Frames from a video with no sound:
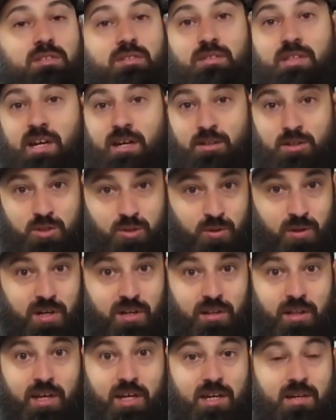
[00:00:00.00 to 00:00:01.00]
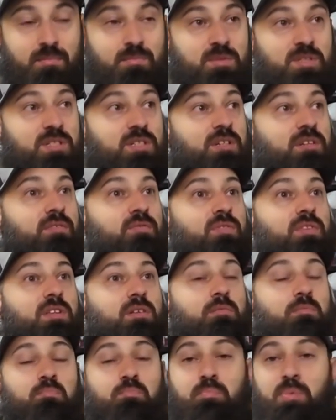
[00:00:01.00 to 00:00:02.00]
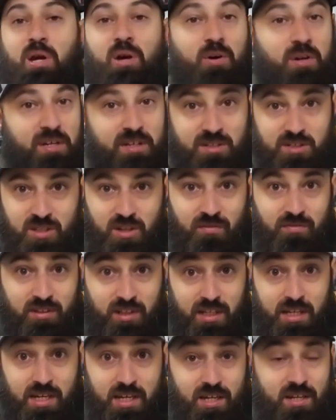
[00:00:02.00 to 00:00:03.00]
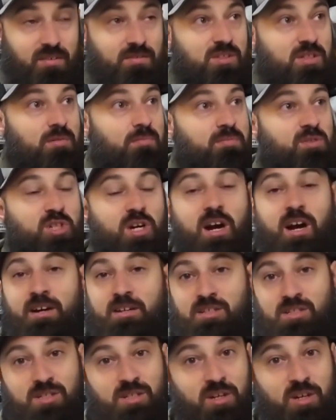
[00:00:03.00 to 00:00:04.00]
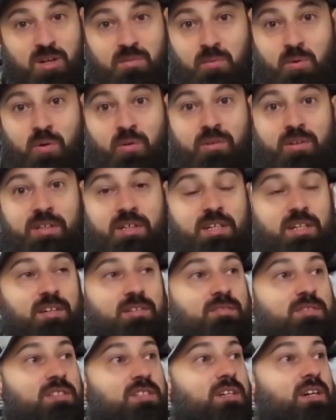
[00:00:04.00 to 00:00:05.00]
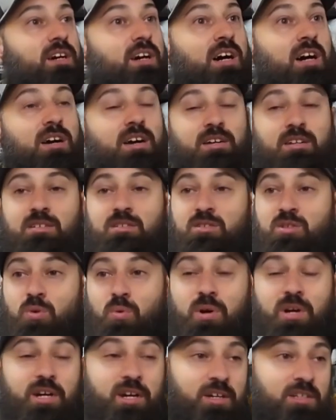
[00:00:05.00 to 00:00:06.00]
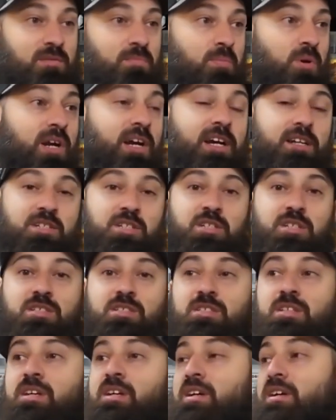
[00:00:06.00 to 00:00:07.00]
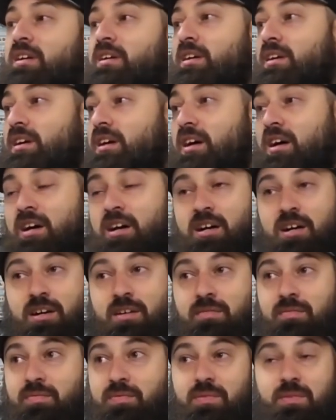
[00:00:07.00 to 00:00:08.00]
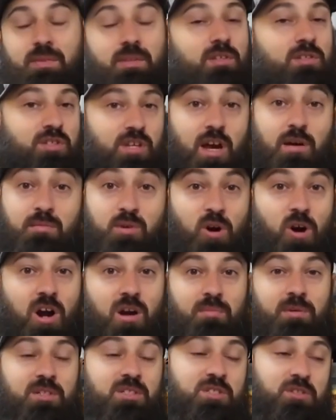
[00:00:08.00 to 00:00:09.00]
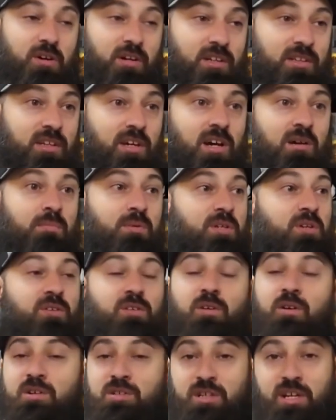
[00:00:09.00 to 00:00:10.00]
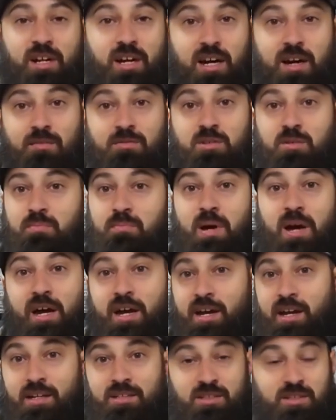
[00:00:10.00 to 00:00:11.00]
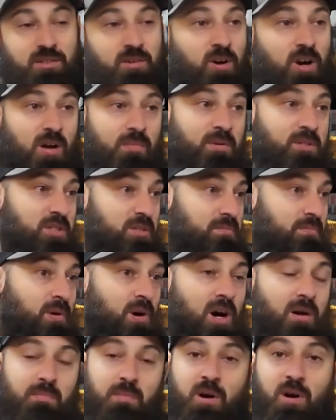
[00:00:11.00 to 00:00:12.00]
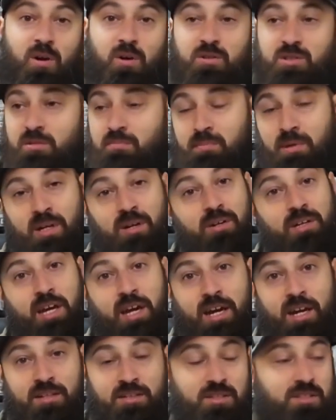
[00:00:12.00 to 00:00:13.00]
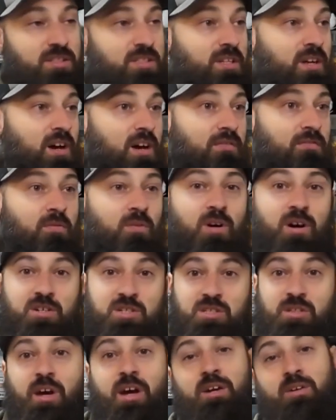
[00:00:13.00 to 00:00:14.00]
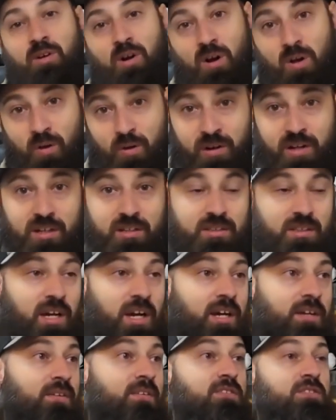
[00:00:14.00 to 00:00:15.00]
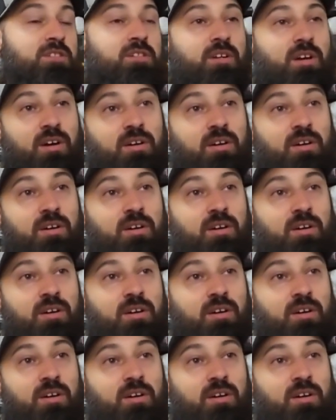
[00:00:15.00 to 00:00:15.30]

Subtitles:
dead tree limbs, billions of leaves, giant sycamore leaves, twigs, branches, some garbage, not a ton, but you're always going to have some bags and garbage and pop bottles and beer cans and stuff, washed nightcrawler containers,